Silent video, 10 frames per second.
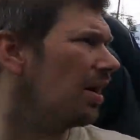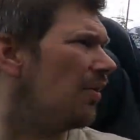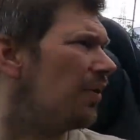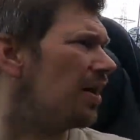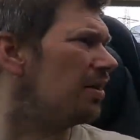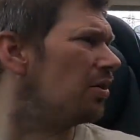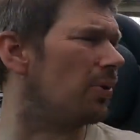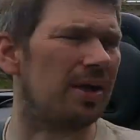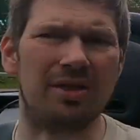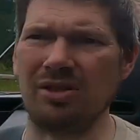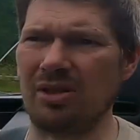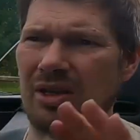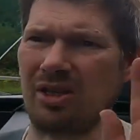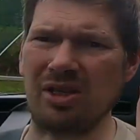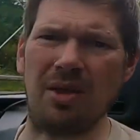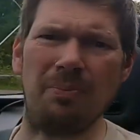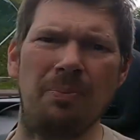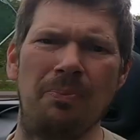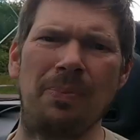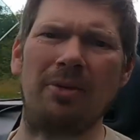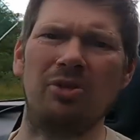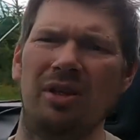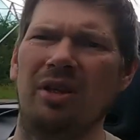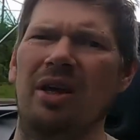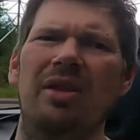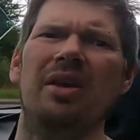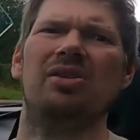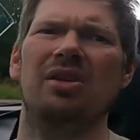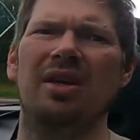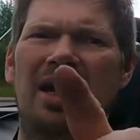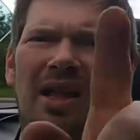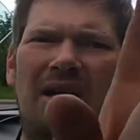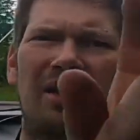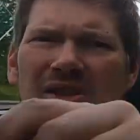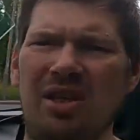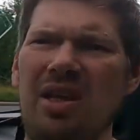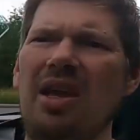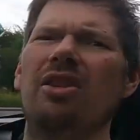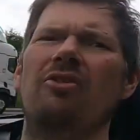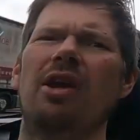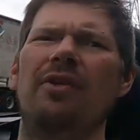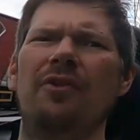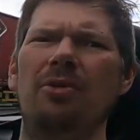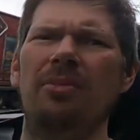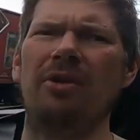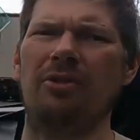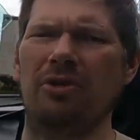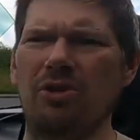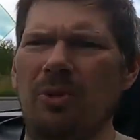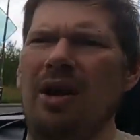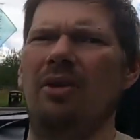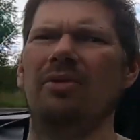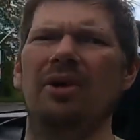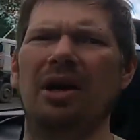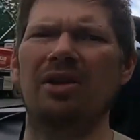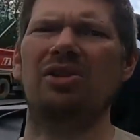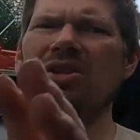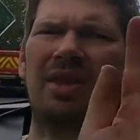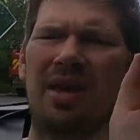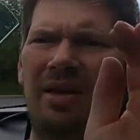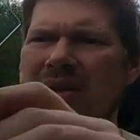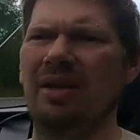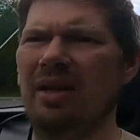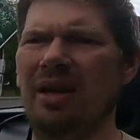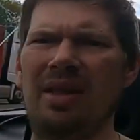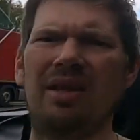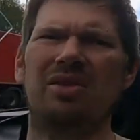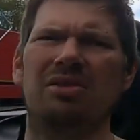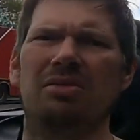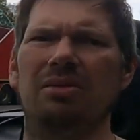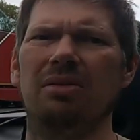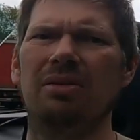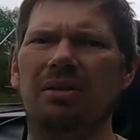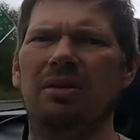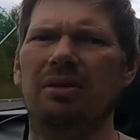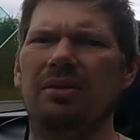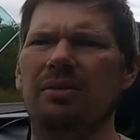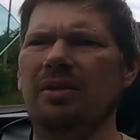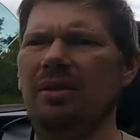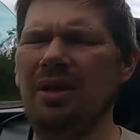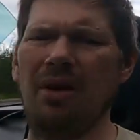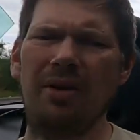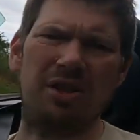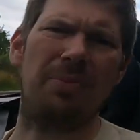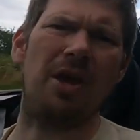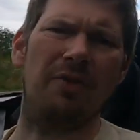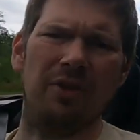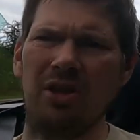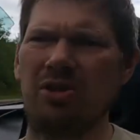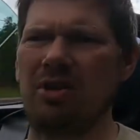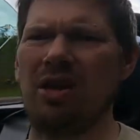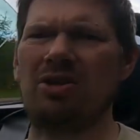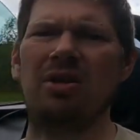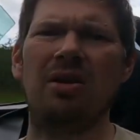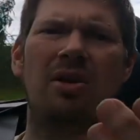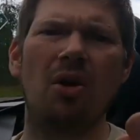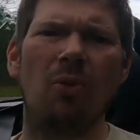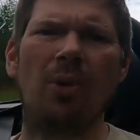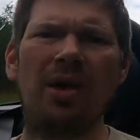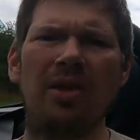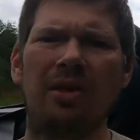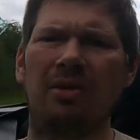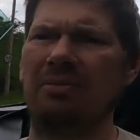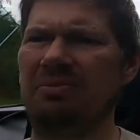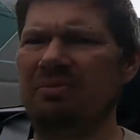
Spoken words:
of it in the wind. I can see it bouncing like this, and I can see it in the rear view mirror as well. I can see that, and that's, you know, it's a bit of a distraction. Whether